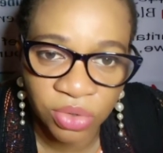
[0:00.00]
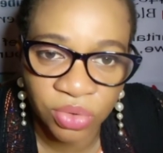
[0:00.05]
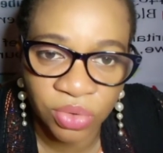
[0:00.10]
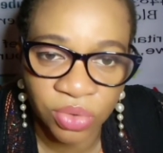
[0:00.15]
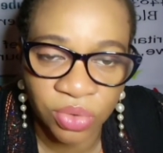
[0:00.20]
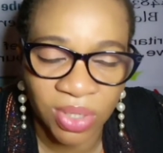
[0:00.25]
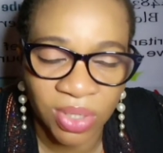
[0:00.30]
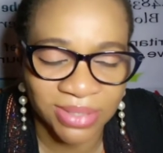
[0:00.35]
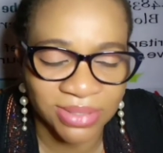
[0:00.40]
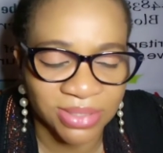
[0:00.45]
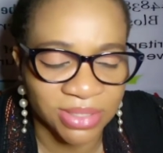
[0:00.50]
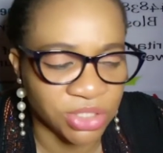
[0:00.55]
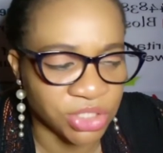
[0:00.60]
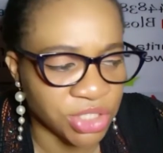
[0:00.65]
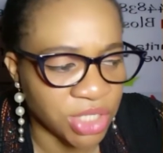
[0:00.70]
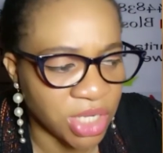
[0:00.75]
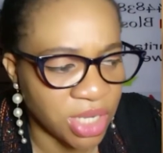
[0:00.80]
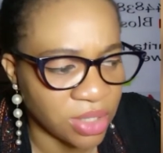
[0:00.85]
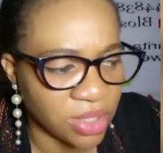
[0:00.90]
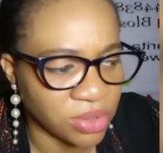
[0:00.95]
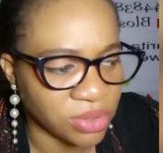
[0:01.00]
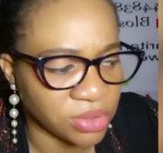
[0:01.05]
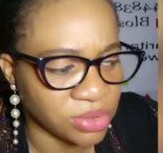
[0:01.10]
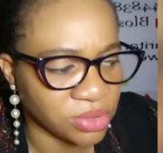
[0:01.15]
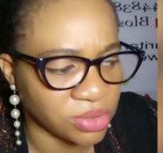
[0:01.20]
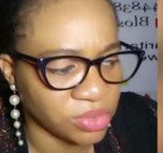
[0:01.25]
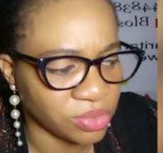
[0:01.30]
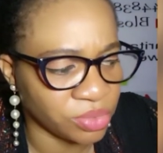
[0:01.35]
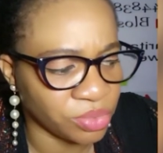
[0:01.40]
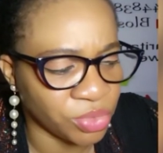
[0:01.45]
As a child,
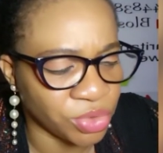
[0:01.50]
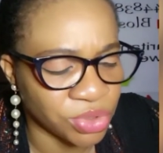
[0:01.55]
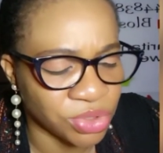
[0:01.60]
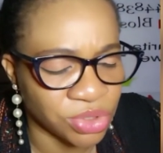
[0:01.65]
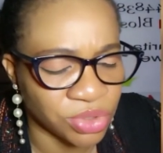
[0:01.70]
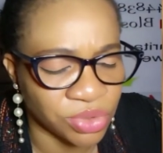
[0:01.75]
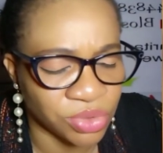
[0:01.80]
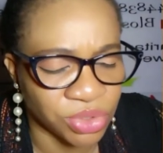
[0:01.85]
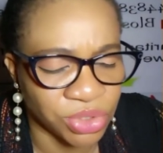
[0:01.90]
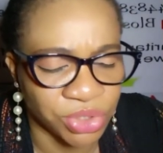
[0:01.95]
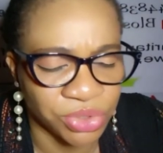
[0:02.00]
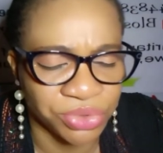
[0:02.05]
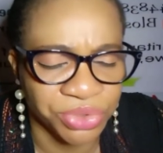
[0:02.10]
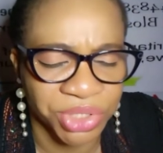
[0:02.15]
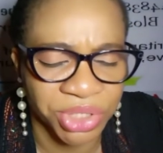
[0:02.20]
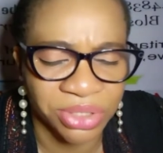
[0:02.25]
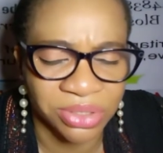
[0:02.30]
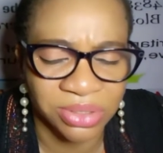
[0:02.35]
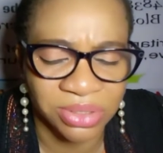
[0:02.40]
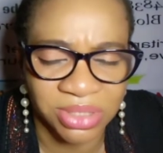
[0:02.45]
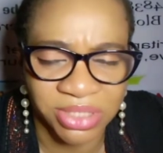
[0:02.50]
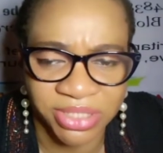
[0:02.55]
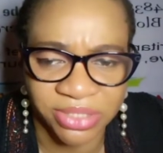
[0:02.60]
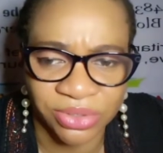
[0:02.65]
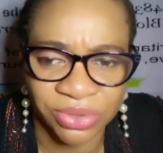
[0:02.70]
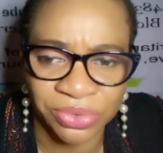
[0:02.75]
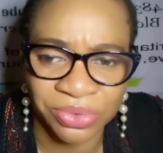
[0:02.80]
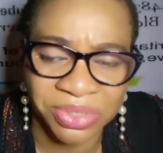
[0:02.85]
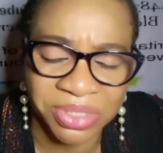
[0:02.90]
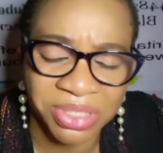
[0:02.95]
most children
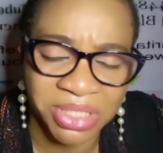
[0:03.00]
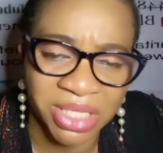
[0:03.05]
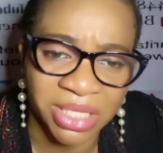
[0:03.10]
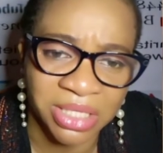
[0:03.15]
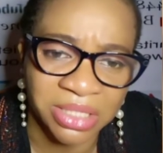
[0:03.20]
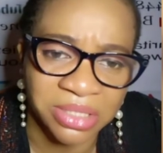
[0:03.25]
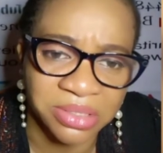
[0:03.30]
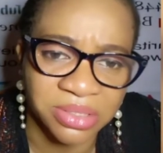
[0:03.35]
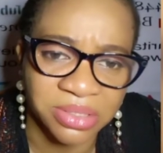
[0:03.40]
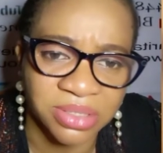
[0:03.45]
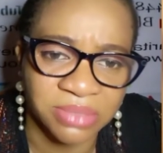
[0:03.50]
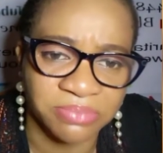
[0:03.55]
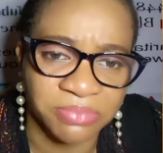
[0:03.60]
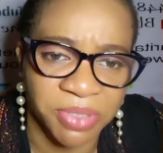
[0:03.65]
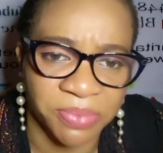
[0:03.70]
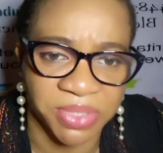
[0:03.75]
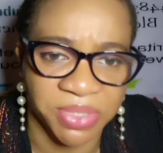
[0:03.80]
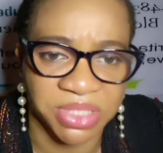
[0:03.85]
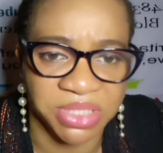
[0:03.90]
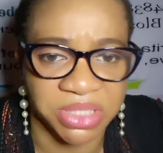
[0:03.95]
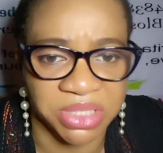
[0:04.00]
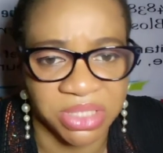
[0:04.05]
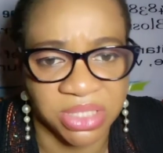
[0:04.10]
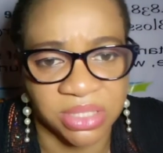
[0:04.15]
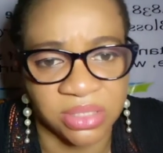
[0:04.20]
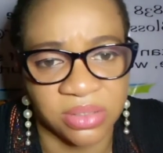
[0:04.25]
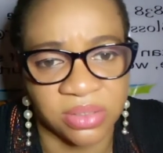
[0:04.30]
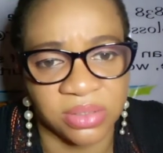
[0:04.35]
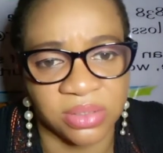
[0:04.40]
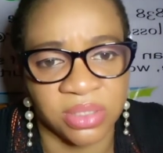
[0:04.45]
do things,
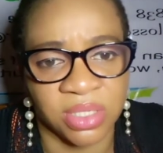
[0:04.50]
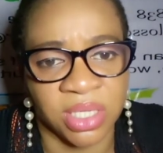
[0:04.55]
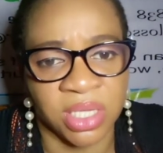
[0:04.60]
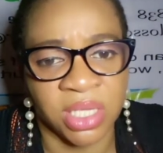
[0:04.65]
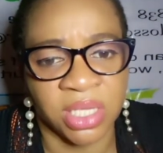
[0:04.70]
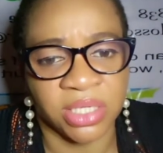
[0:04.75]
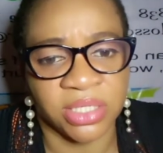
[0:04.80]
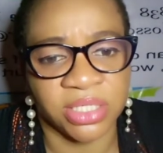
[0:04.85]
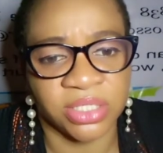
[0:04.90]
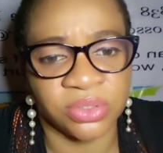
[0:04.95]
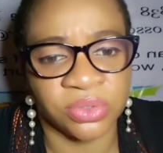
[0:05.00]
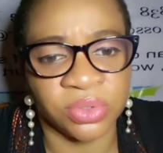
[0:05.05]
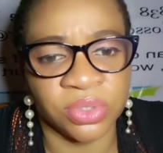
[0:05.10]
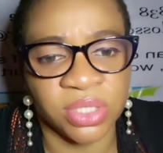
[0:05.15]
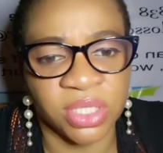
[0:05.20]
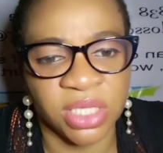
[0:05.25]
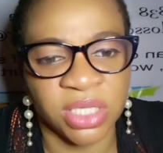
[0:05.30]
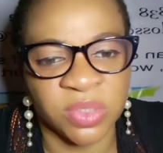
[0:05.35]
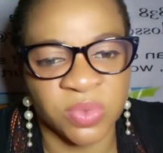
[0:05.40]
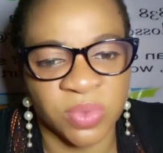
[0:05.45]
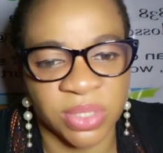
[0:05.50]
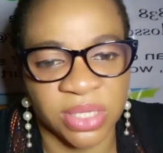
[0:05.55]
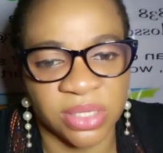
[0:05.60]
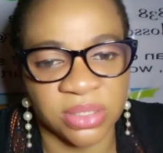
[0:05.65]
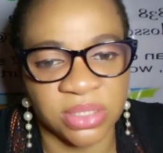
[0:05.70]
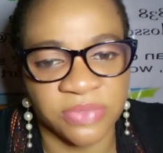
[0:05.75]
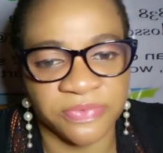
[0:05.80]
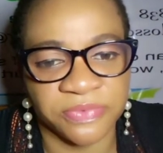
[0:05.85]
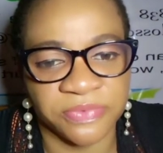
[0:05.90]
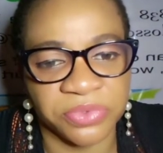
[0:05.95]
they do things
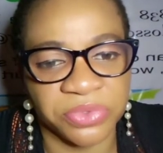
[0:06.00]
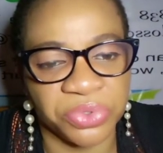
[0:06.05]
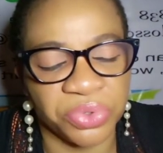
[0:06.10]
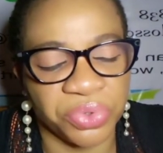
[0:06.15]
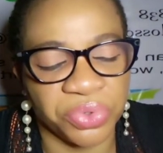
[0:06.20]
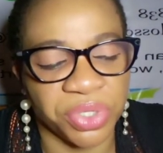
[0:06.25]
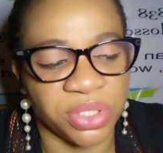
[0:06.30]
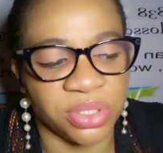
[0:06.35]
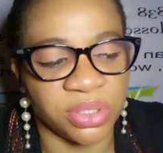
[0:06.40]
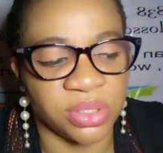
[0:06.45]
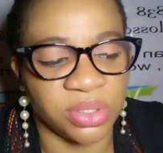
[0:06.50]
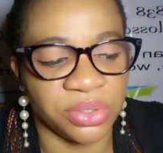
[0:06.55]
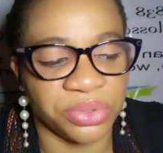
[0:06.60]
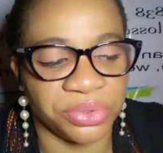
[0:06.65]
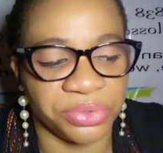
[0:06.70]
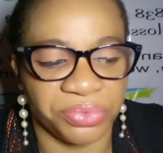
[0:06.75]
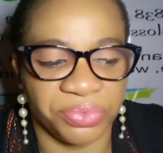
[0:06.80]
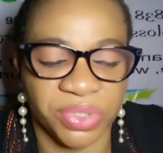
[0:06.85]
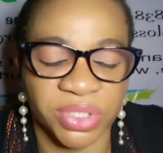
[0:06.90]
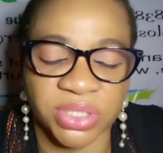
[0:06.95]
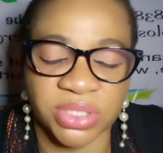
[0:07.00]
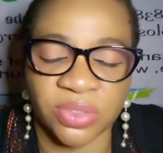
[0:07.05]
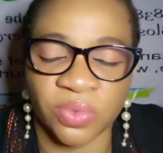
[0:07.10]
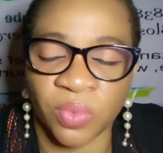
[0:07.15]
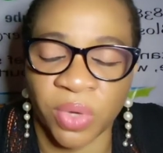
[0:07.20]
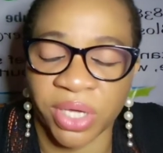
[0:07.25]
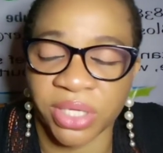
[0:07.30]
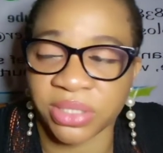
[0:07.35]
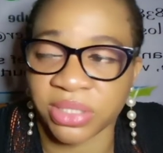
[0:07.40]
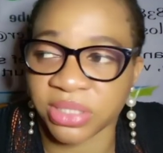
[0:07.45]
without even knowing the reason
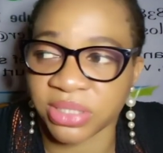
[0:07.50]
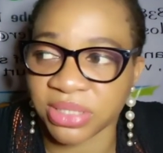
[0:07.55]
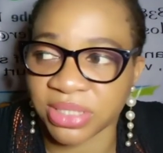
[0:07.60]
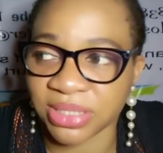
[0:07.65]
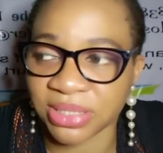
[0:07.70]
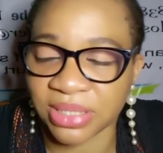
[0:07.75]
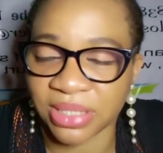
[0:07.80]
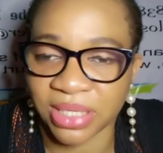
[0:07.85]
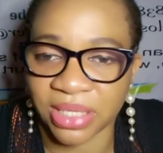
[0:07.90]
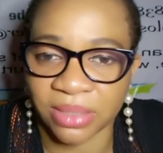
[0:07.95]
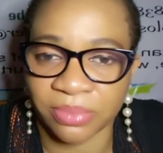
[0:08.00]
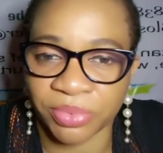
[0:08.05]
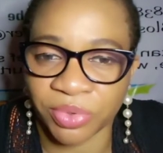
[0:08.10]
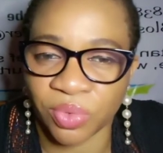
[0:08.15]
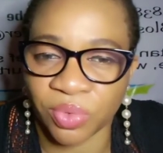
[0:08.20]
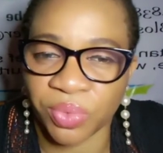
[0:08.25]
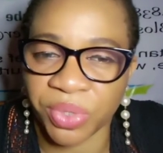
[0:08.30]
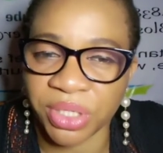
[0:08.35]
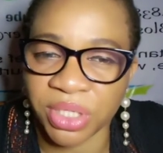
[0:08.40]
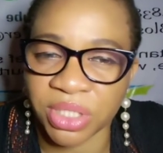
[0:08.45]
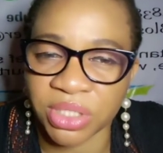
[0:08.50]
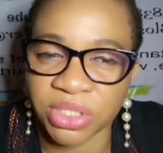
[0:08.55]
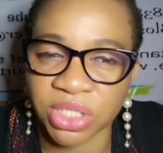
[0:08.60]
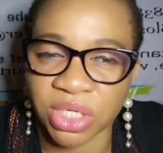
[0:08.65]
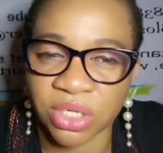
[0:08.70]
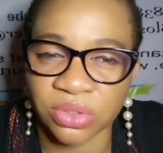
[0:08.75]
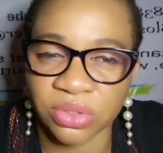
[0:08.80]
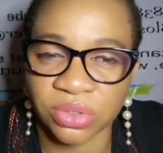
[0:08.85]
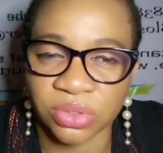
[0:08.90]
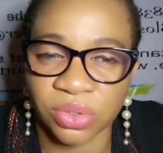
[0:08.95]
why they did that. But when a
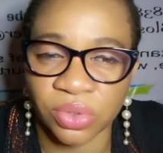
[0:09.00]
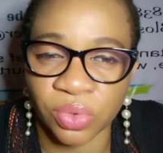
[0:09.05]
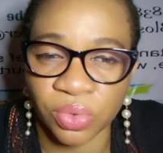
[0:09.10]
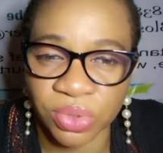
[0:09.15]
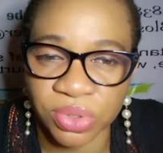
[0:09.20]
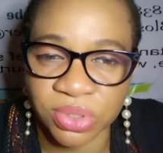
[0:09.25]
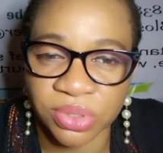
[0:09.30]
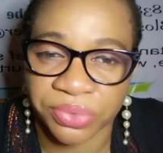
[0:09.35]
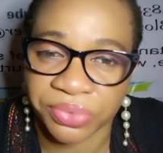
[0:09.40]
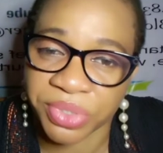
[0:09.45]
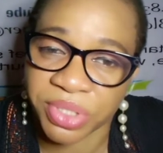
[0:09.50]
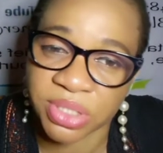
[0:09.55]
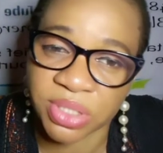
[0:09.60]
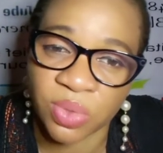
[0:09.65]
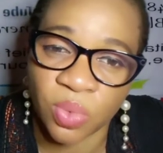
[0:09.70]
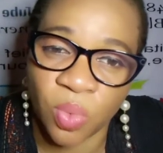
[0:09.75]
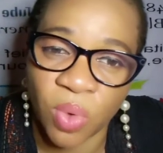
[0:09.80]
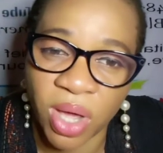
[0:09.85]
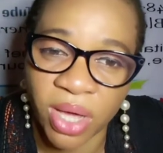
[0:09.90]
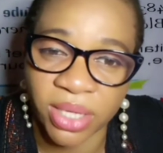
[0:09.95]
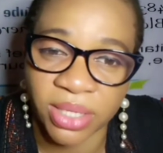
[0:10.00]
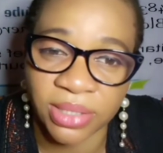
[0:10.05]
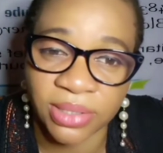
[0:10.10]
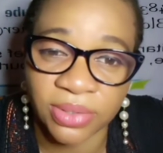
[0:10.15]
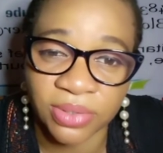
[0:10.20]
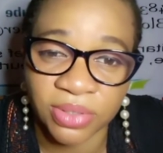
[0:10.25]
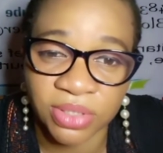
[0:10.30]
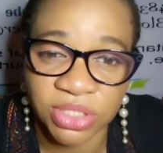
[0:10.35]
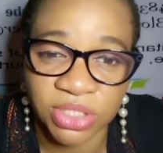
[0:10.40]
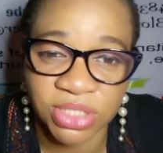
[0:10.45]
child knows the reason why
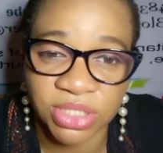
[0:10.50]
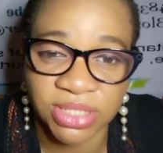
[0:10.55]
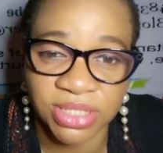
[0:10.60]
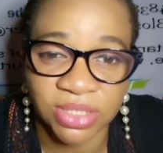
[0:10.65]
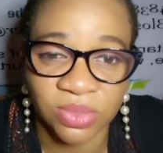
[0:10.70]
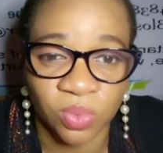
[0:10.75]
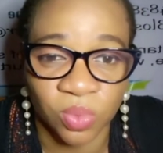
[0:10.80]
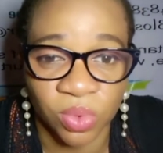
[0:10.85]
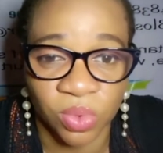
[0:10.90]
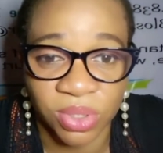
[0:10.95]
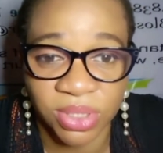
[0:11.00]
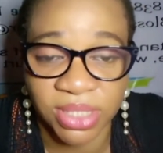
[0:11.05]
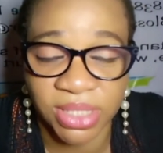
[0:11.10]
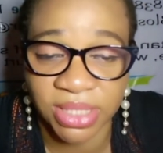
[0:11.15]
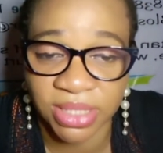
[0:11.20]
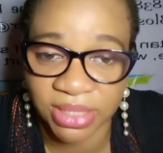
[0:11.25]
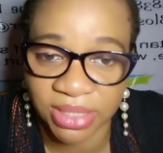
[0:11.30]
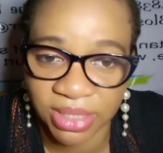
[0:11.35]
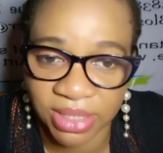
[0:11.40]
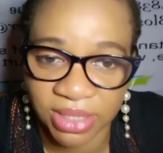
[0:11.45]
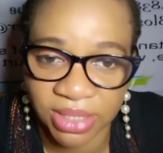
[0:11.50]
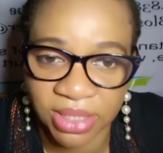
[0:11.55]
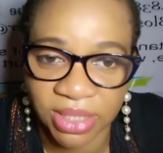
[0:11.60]
he or she did what he did